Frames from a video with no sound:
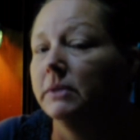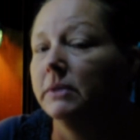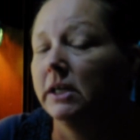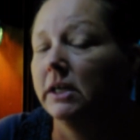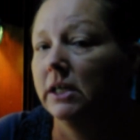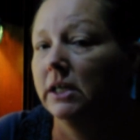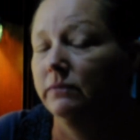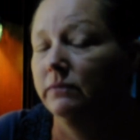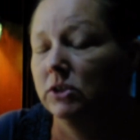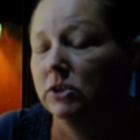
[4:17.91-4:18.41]

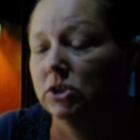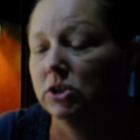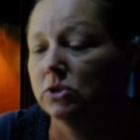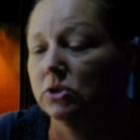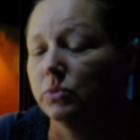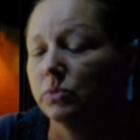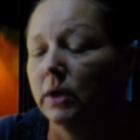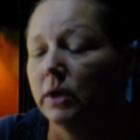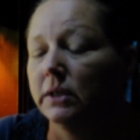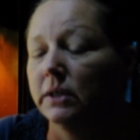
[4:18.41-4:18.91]
If you just
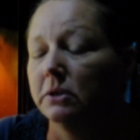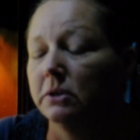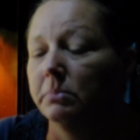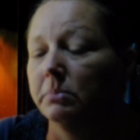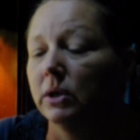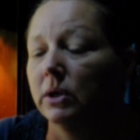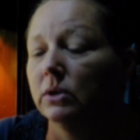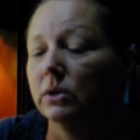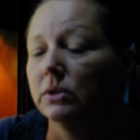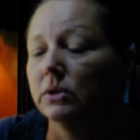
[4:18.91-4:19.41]
wanted a
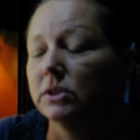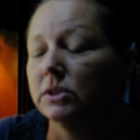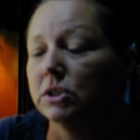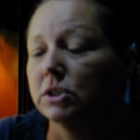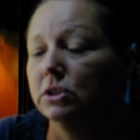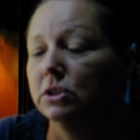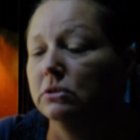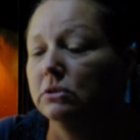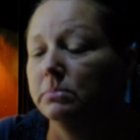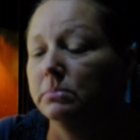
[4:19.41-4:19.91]
bowl of
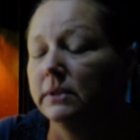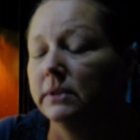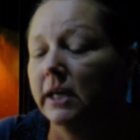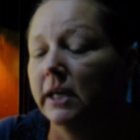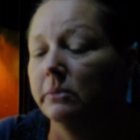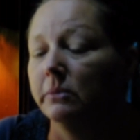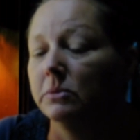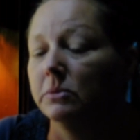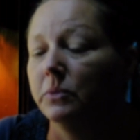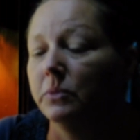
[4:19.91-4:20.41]
soup,
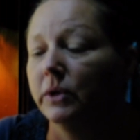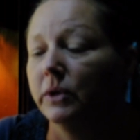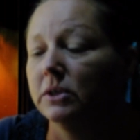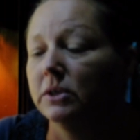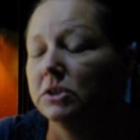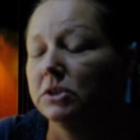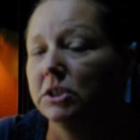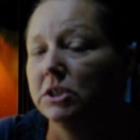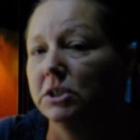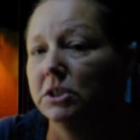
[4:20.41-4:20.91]
that would work
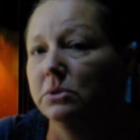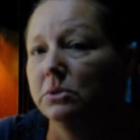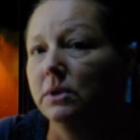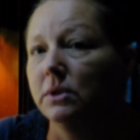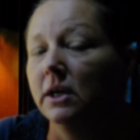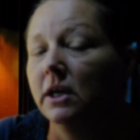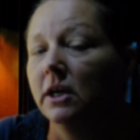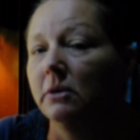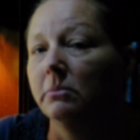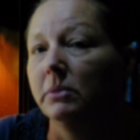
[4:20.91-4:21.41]
too,
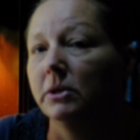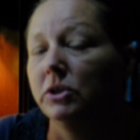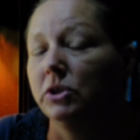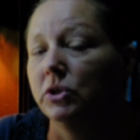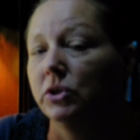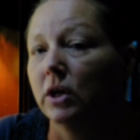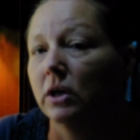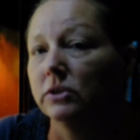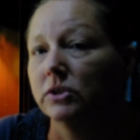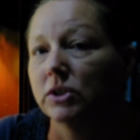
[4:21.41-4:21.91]
but
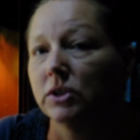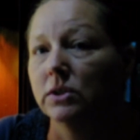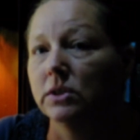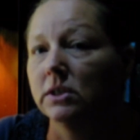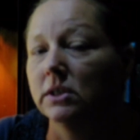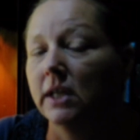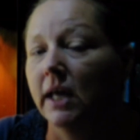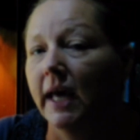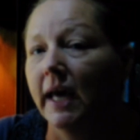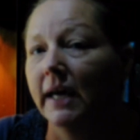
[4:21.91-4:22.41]
you also
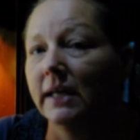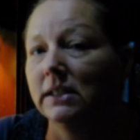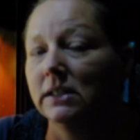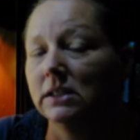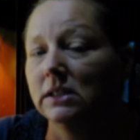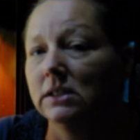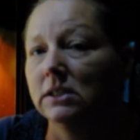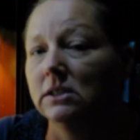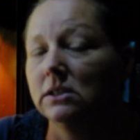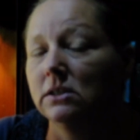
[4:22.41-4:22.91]
can add
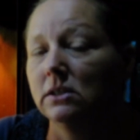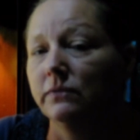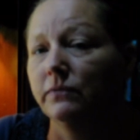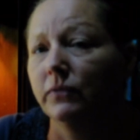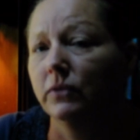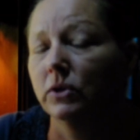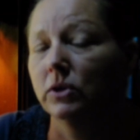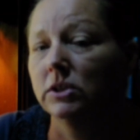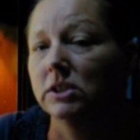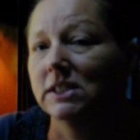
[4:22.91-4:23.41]
this
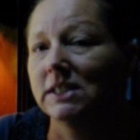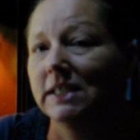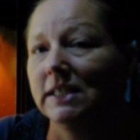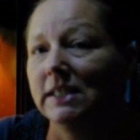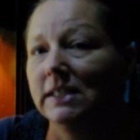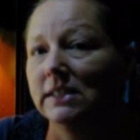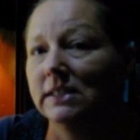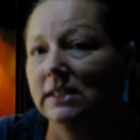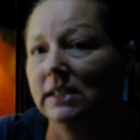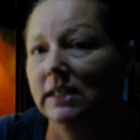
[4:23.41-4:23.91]
for
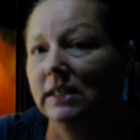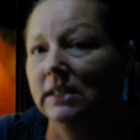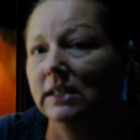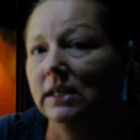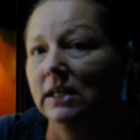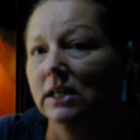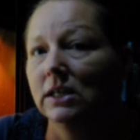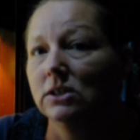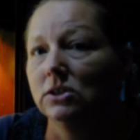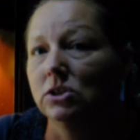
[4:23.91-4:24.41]
seasoning
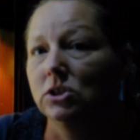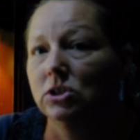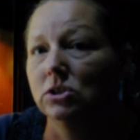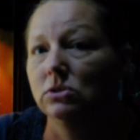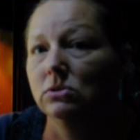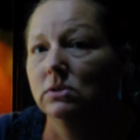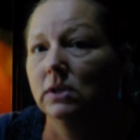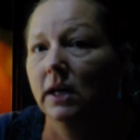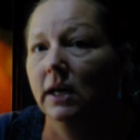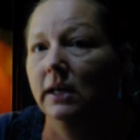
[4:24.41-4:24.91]

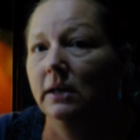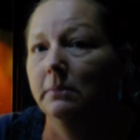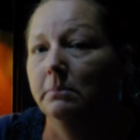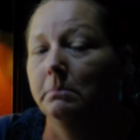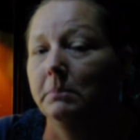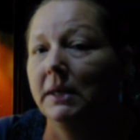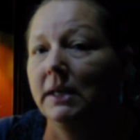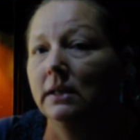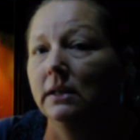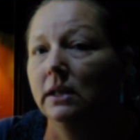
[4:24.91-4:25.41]
to like
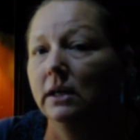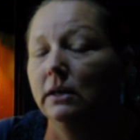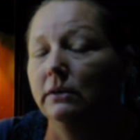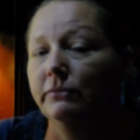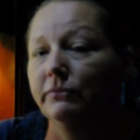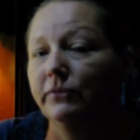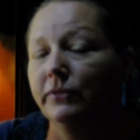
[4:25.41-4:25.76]
meatloaf,